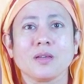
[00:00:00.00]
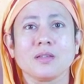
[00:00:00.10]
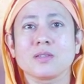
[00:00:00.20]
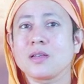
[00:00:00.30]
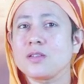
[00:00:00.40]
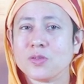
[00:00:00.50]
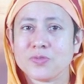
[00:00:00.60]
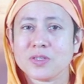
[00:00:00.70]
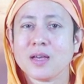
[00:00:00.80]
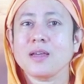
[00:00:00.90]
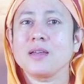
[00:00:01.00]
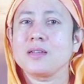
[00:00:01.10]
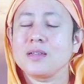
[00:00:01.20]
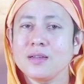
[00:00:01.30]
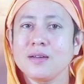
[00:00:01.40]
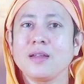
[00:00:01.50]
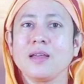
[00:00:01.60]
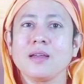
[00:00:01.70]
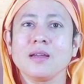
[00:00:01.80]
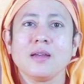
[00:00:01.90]
The sense of sight,
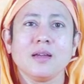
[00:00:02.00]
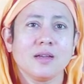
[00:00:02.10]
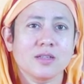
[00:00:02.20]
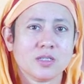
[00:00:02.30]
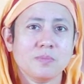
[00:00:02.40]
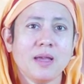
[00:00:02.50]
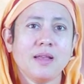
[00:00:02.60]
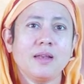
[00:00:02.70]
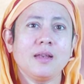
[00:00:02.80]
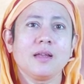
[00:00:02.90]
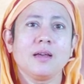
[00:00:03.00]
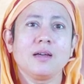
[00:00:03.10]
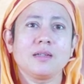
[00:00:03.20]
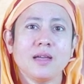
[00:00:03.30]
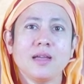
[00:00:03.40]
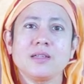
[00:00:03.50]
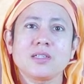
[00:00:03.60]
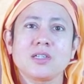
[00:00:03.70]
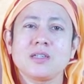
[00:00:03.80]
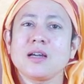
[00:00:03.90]
hearing, smell,
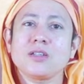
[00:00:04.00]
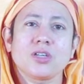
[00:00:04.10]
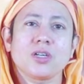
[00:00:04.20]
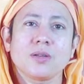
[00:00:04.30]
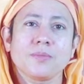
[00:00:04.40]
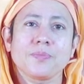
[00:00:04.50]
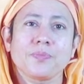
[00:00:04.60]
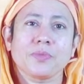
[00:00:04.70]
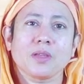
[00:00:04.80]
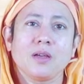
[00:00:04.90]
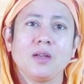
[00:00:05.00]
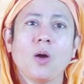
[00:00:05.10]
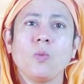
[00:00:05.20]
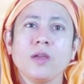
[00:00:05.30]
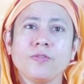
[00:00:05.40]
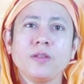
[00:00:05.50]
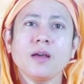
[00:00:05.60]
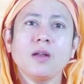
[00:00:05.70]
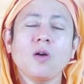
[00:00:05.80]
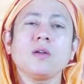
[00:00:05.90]
taste, touch. Now, if they
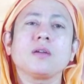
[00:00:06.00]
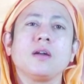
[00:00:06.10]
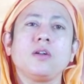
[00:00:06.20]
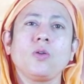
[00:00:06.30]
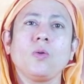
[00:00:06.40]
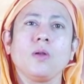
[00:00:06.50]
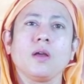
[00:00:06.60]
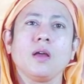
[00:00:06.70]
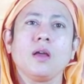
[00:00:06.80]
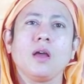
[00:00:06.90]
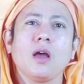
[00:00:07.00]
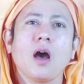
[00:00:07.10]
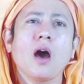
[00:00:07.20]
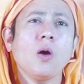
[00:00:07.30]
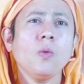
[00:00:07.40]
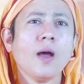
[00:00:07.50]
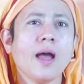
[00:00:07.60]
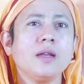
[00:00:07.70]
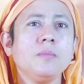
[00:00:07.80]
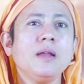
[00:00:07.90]
are not controlled, how
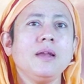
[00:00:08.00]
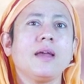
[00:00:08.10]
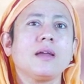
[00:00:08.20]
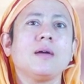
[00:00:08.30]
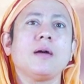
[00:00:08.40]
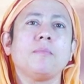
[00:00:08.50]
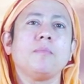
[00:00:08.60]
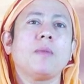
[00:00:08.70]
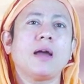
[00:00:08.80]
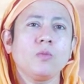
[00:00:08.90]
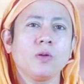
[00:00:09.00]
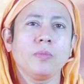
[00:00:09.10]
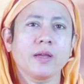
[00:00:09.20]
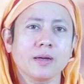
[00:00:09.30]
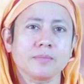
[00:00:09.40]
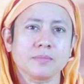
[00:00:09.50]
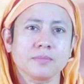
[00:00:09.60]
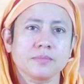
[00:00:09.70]
animal-like a man would become?